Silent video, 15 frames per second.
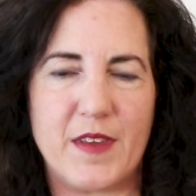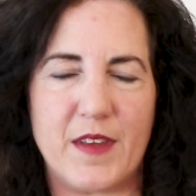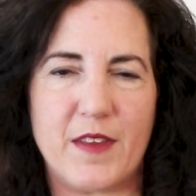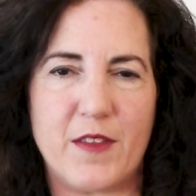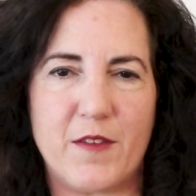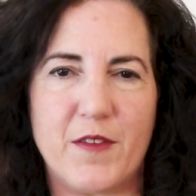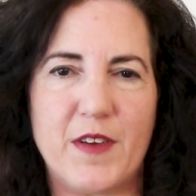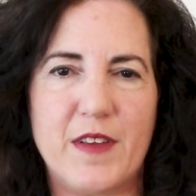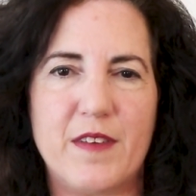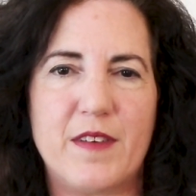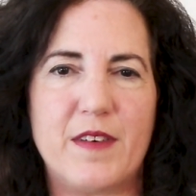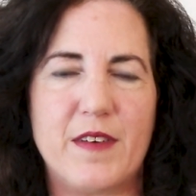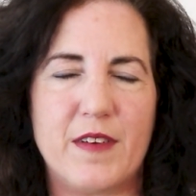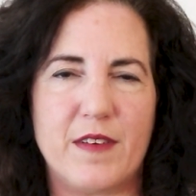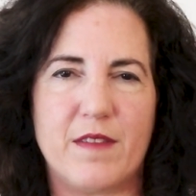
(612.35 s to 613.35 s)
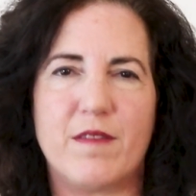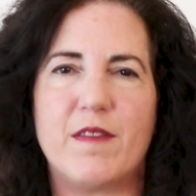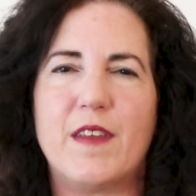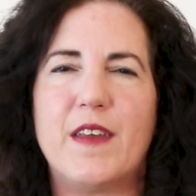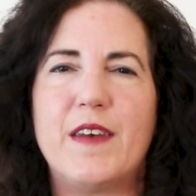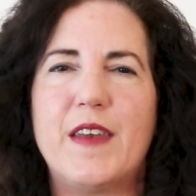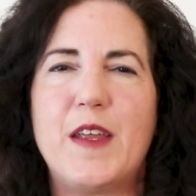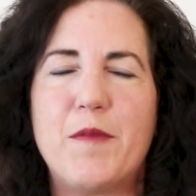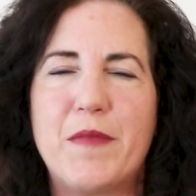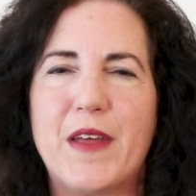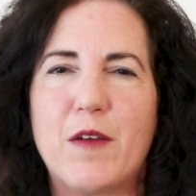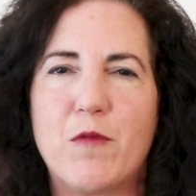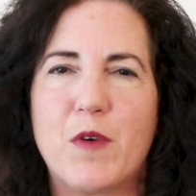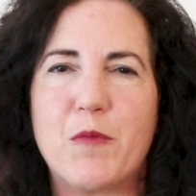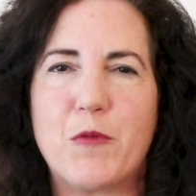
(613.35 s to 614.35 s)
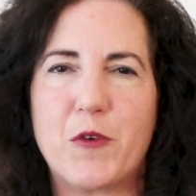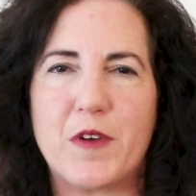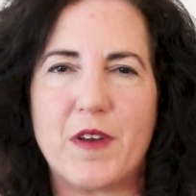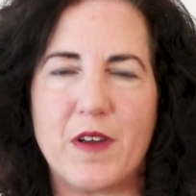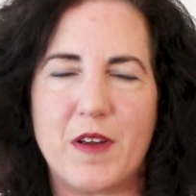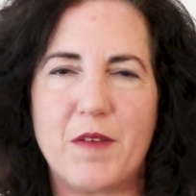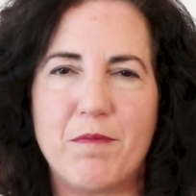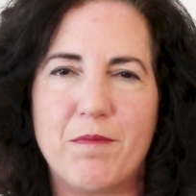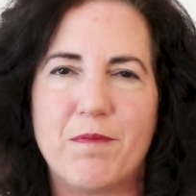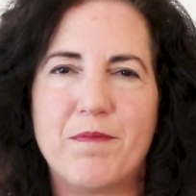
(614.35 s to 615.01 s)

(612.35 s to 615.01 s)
And the wrist. And name that one more time.